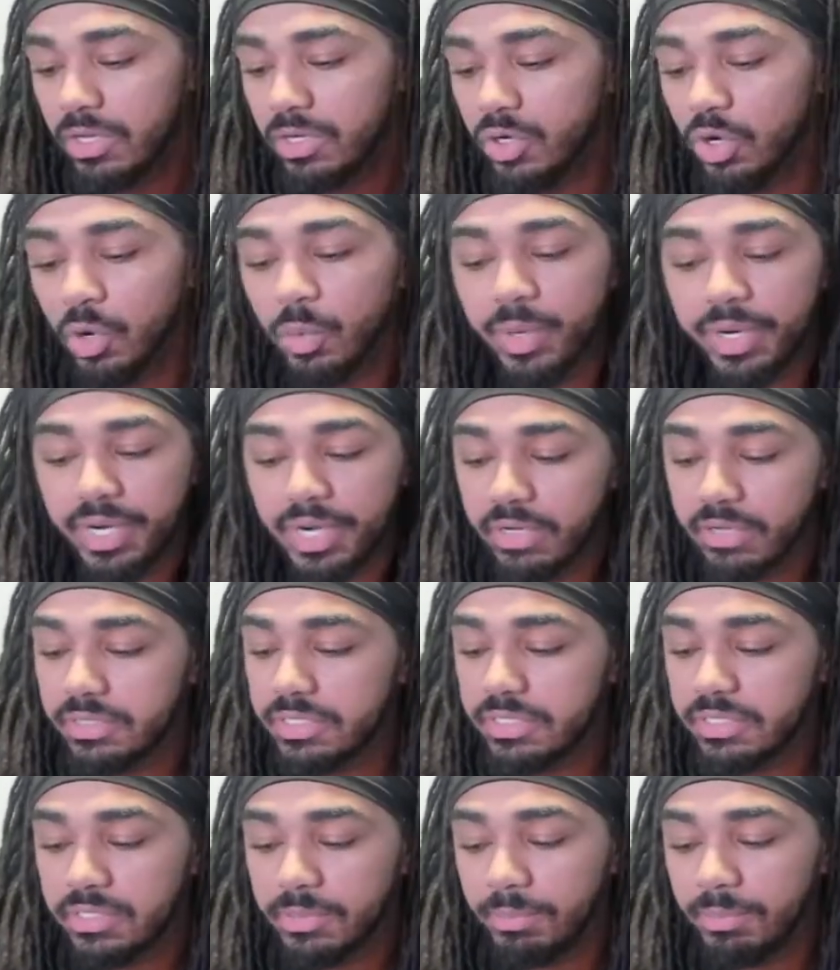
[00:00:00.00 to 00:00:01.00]
No one
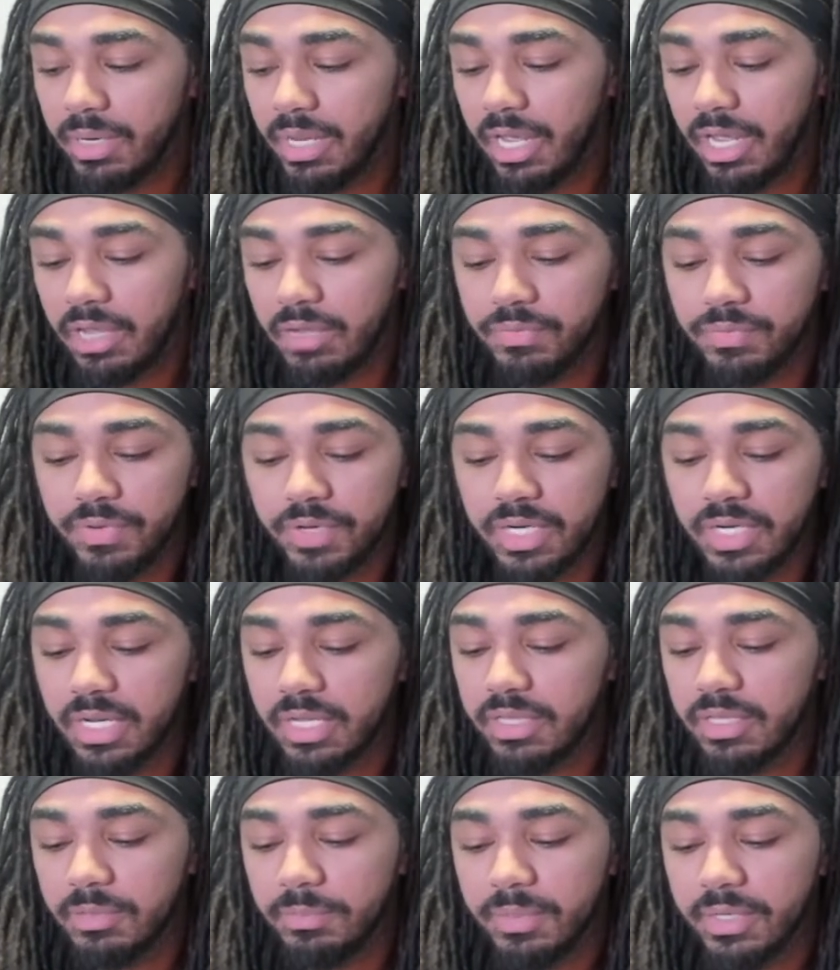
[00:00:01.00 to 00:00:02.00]
else to blame for
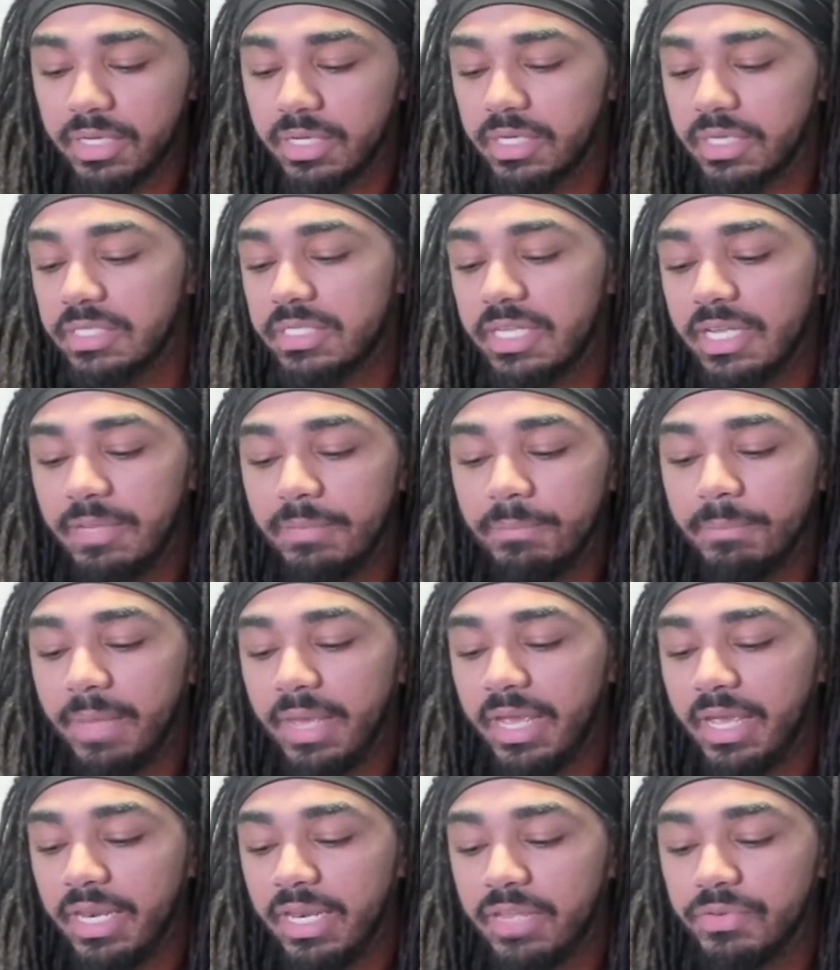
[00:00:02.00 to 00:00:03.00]
nothing because he
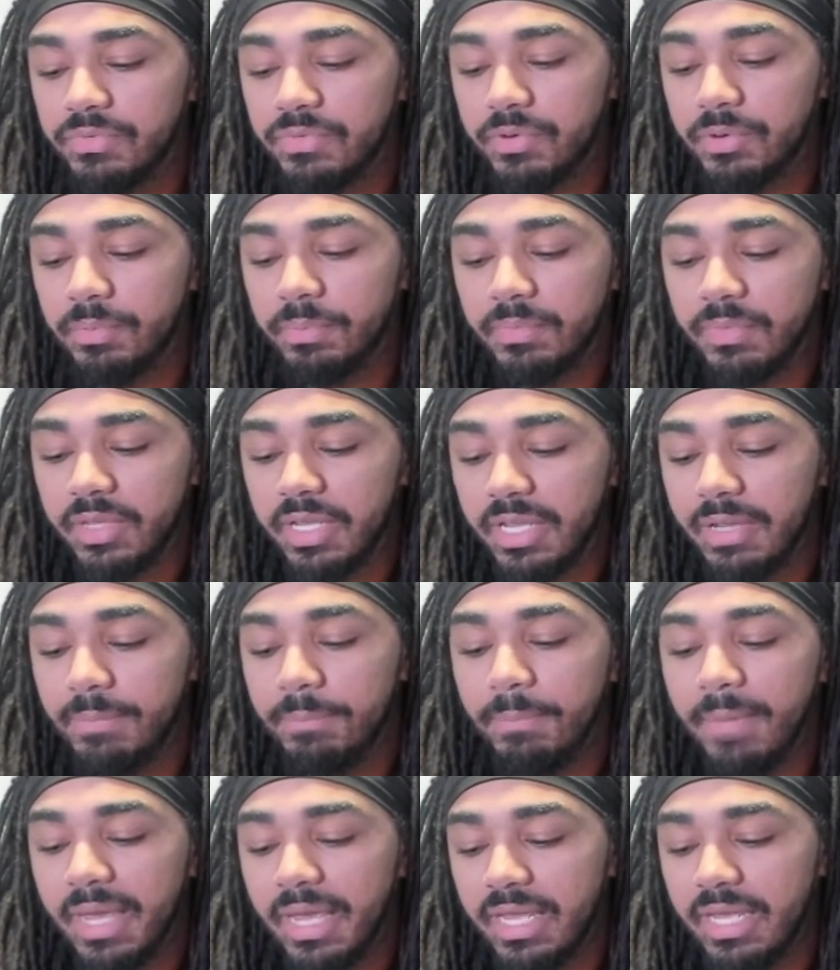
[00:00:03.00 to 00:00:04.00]
made it
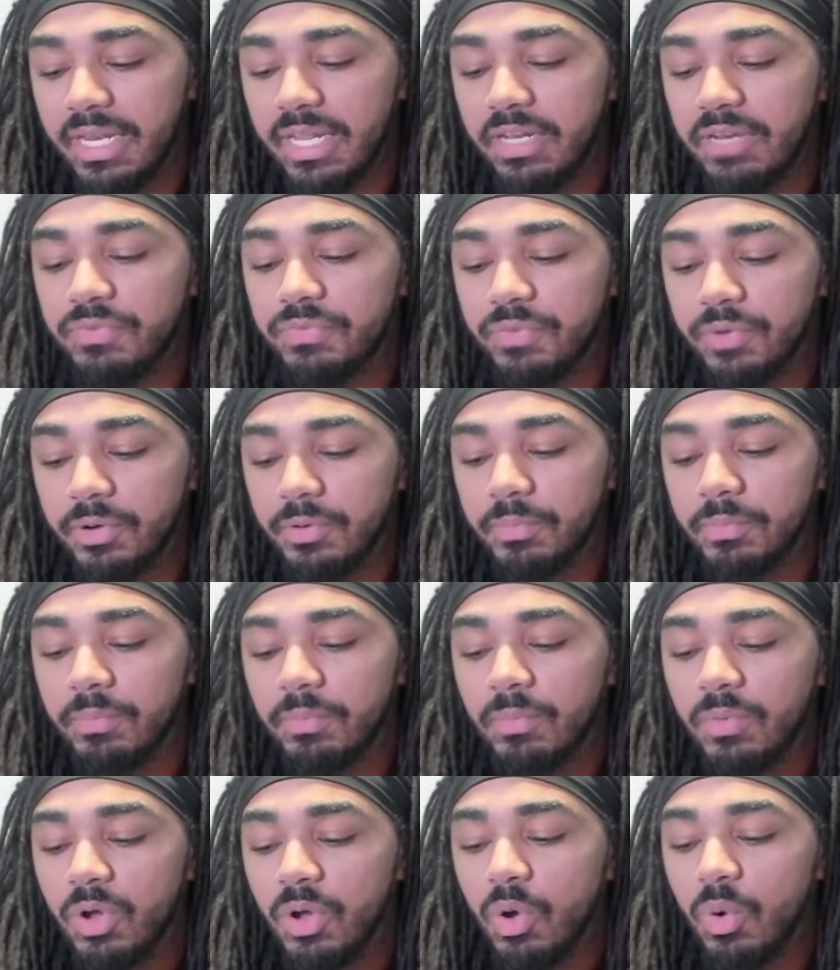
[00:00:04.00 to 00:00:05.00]
from
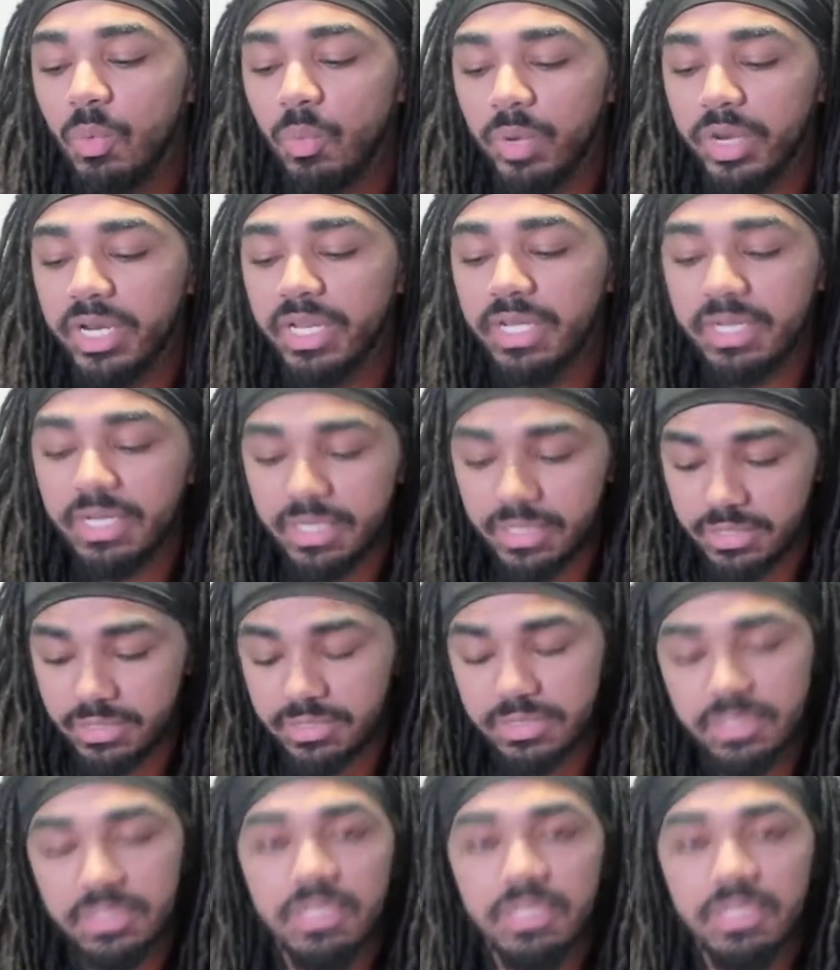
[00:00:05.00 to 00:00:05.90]
what it is,